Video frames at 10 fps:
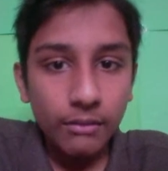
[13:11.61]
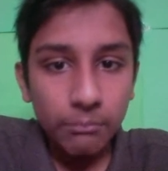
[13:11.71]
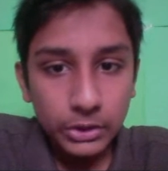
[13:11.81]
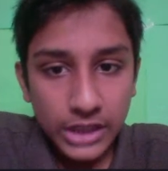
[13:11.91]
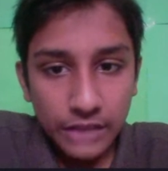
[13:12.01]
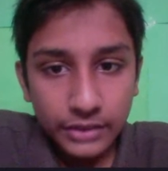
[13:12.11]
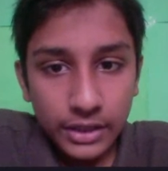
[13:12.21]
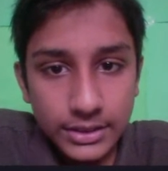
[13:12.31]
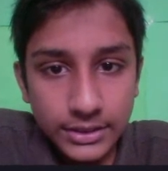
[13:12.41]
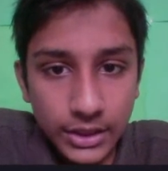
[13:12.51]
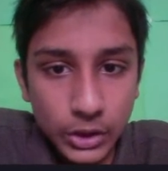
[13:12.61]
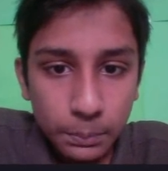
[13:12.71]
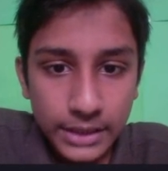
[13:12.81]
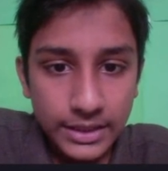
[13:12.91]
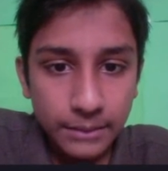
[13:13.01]
because after, let's say you
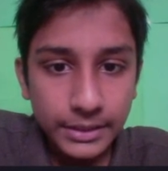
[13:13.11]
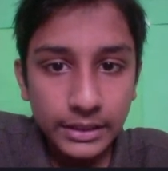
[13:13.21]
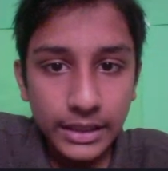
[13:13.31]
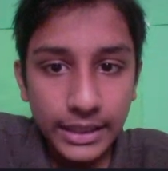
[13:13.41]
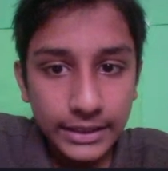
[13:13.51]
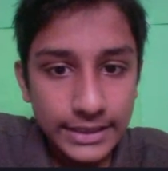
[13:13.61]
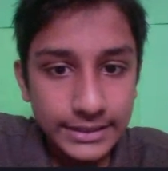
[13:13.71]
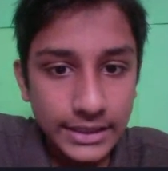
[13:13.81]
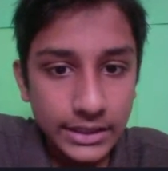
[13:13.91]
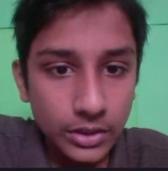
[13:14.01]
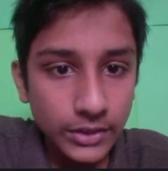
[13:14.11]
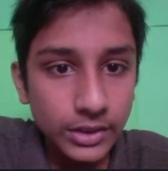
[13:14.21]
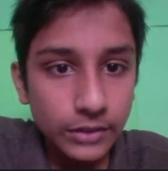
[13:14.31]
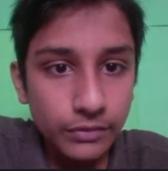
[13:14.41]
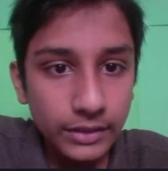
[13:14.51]
play something like knight c3 to
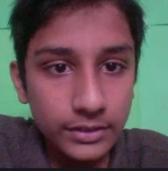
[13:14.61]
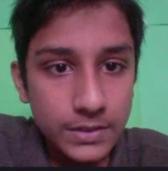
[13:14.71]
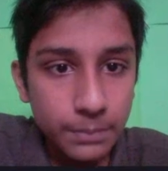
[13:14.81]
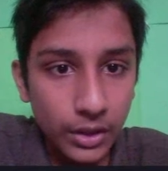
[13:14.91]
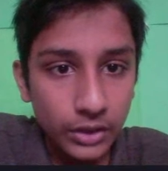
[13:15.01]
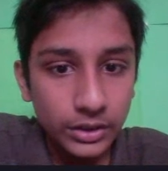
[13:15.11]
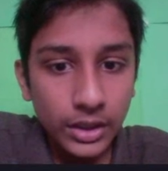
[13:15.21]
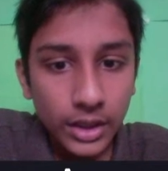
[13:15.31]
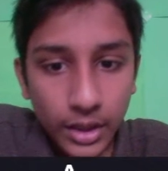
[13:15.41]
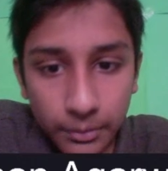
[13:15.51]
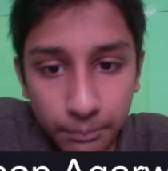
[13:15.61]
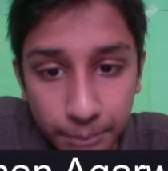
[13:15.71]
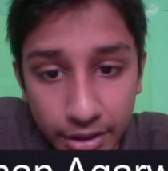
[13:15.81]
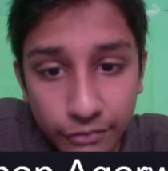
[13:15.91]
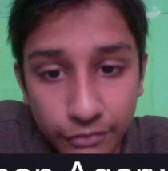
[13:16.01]
defend this pawn,
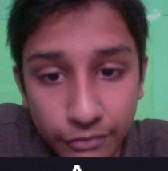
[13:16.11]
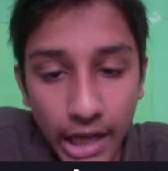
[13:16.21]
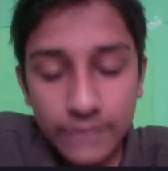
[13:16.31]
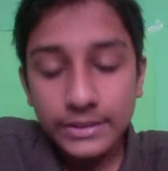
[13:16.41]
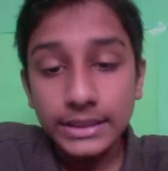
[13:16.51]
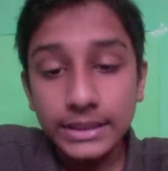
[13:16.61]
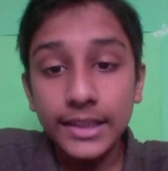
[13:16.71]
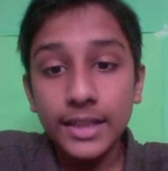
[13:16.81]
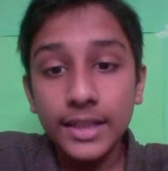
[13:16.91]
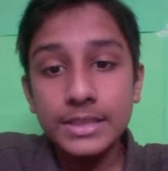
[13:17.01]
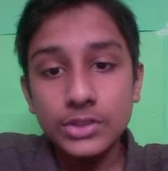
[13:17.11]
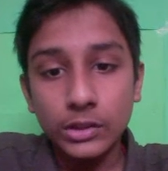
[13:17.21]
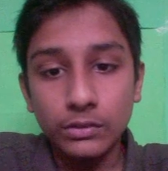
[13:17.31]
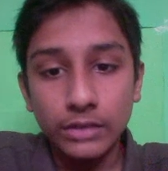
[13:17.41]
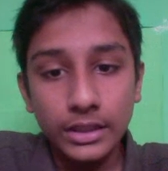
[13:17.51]
b5, and the game is
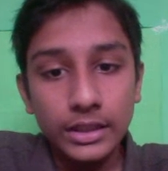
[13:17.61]
over.